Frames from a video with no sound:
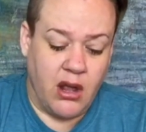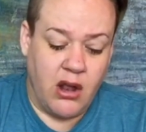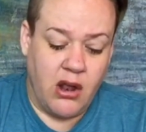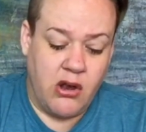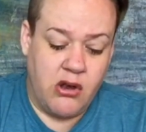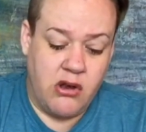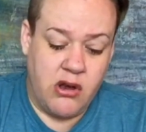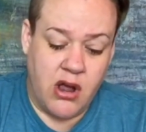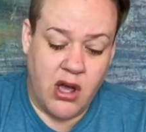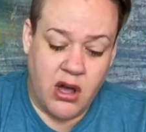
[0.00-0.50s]

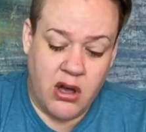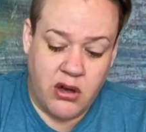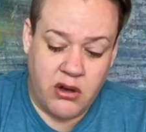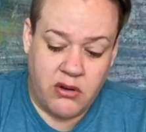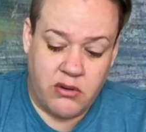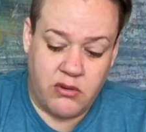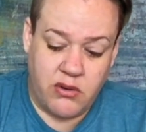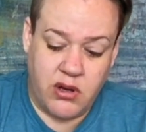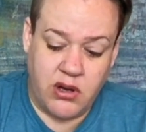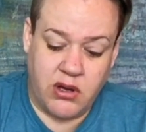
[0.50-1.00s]

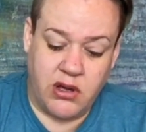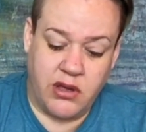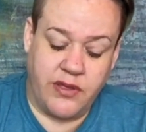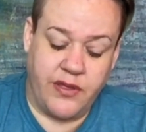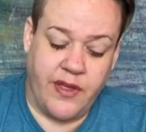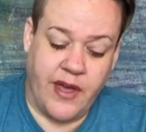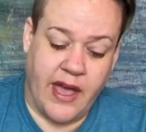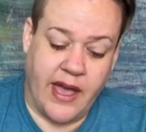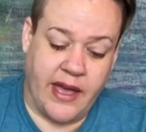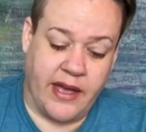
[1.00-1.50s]
Know
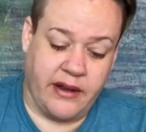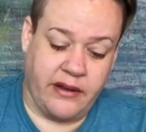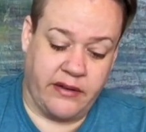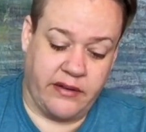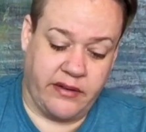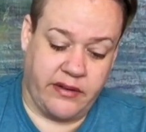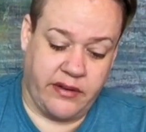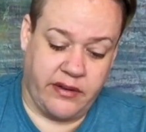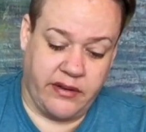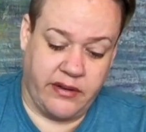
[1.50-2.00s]

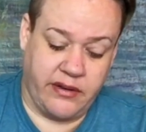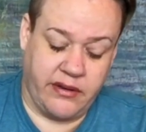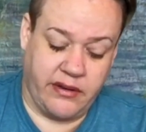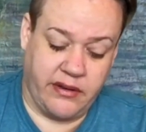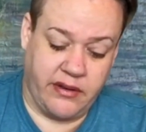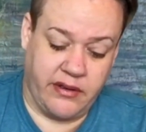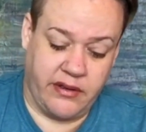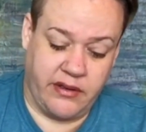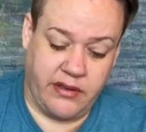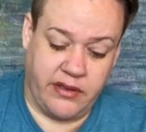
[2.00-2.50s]
that
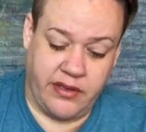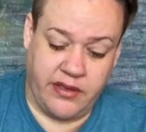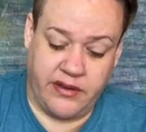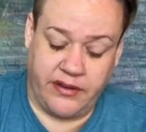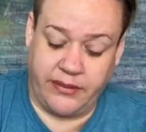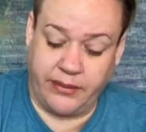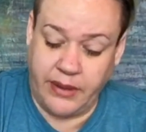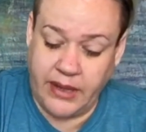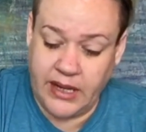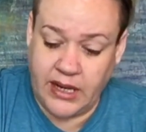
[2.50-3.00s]

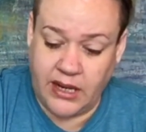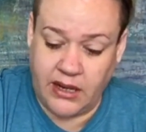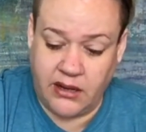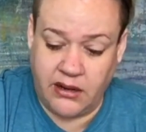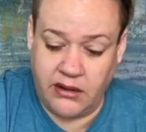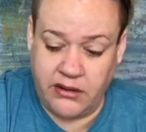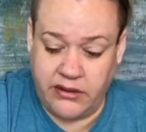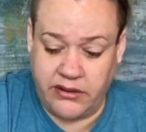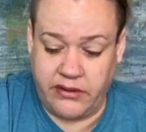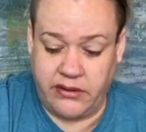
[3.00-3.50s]
this
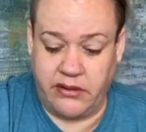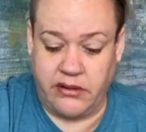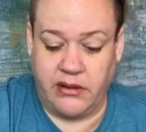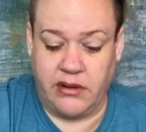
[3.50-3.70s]
weekend,